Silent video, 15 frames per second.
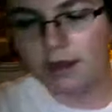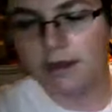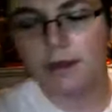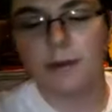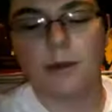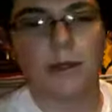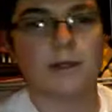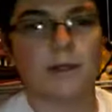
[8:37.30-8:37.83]
all right,
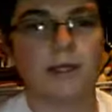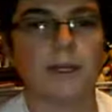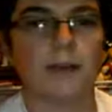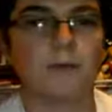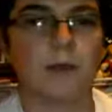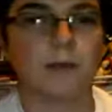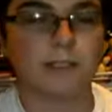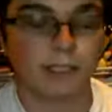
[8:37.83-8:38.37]
then we went to a
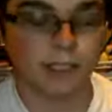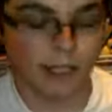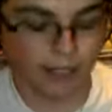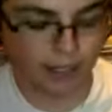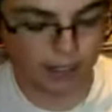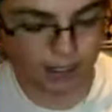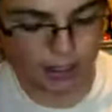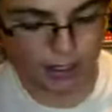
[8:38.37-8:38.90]
Goodwill
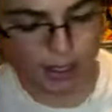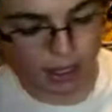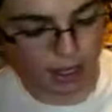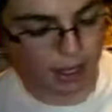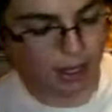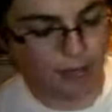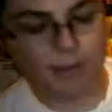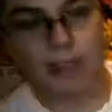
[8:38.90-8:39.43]
today,
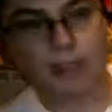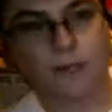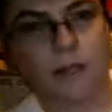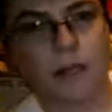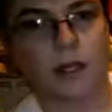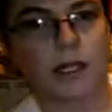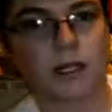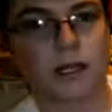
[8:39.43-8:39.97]
uh, picked up
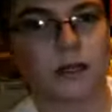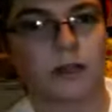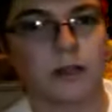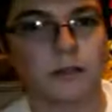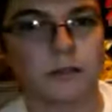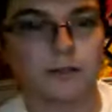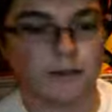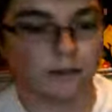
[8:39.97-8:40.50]
Donkey Kong
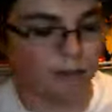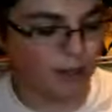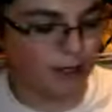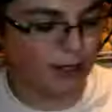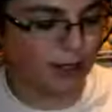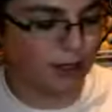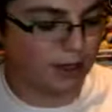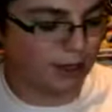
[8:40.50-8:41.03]
Country
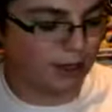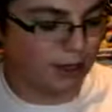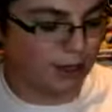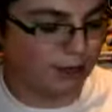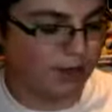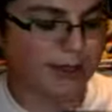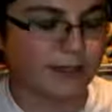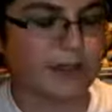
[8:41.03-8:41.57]
three.
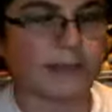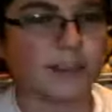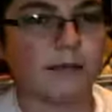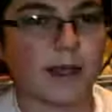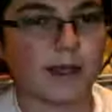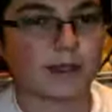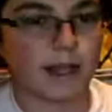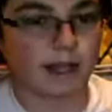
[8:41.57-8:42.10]
This is
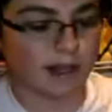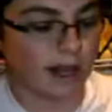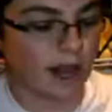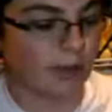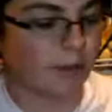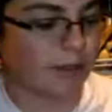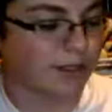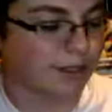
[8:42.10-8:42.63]
actually my second
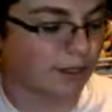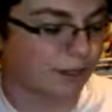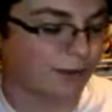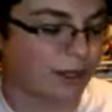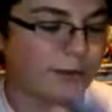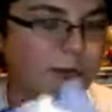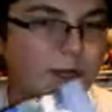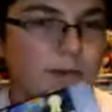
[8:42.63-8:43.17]
copy, so
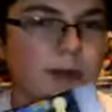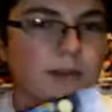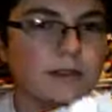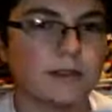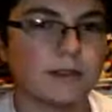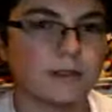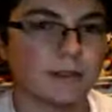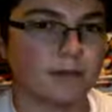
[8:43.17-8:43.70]
if anybody
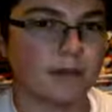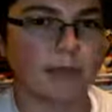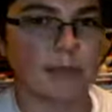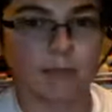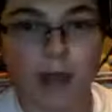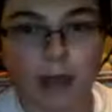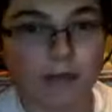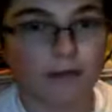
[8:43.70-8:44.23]
wants to maybe
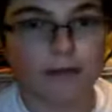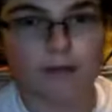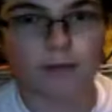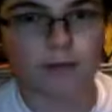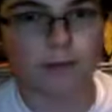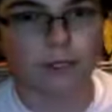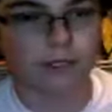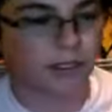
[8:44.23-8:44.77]
buy this
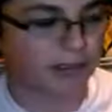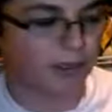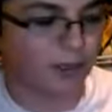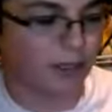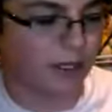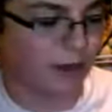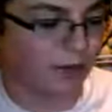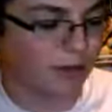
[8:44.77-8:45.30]
or something, just
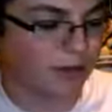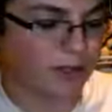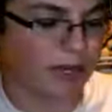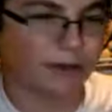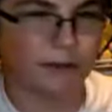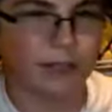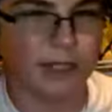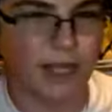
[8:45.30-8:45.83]
let me know, because
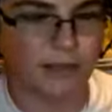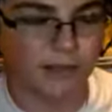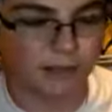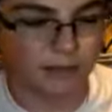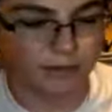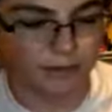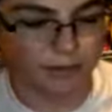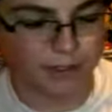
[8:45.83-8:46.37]
I don't really have a
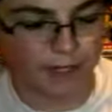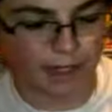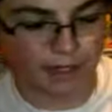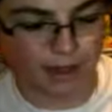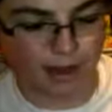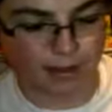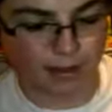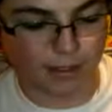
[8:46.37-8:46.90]
use for a
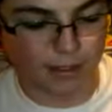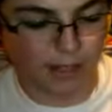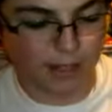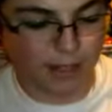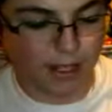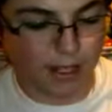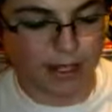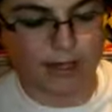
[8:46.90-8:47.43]
second copy.
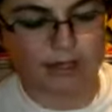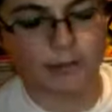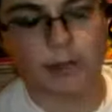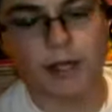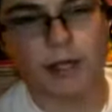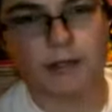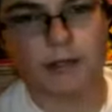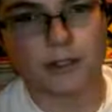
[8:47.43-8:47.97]
It is the
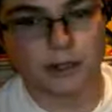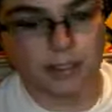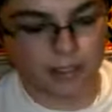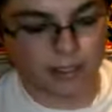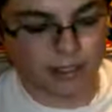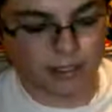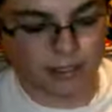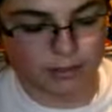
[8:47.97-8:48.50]
Player's Choice
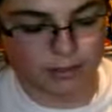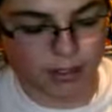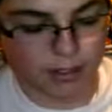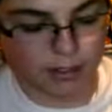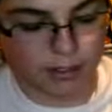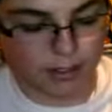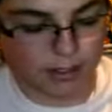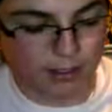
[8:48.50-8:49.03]
Edition,
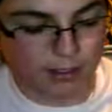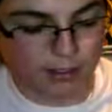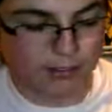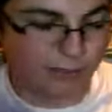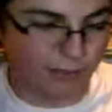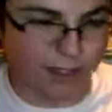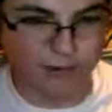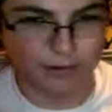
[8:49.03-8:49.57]
but
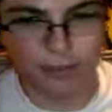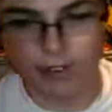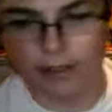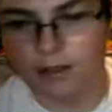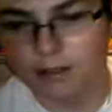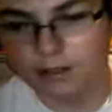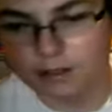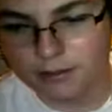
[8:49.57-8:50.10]
whatever, you
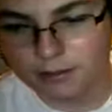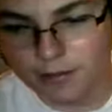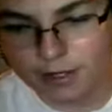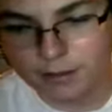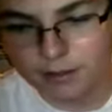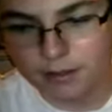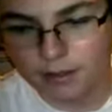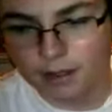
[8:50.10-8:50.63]
know, it shouldn't
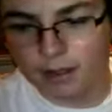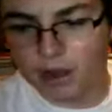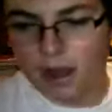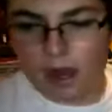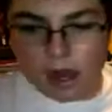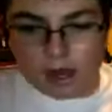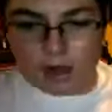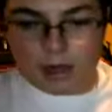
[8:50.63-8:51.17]
matter.
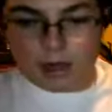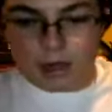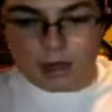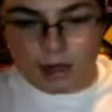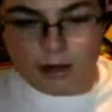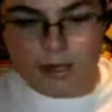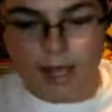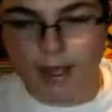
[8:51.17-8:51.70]

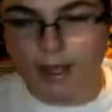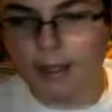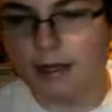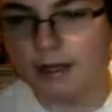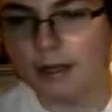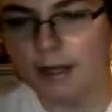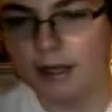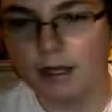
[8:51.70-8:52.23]
Okay,
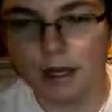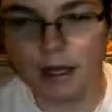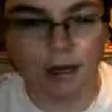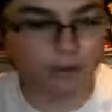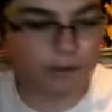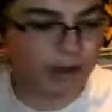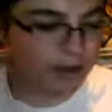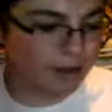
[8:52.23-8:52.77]

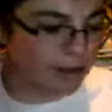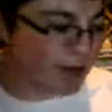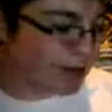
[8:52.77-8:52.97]
um,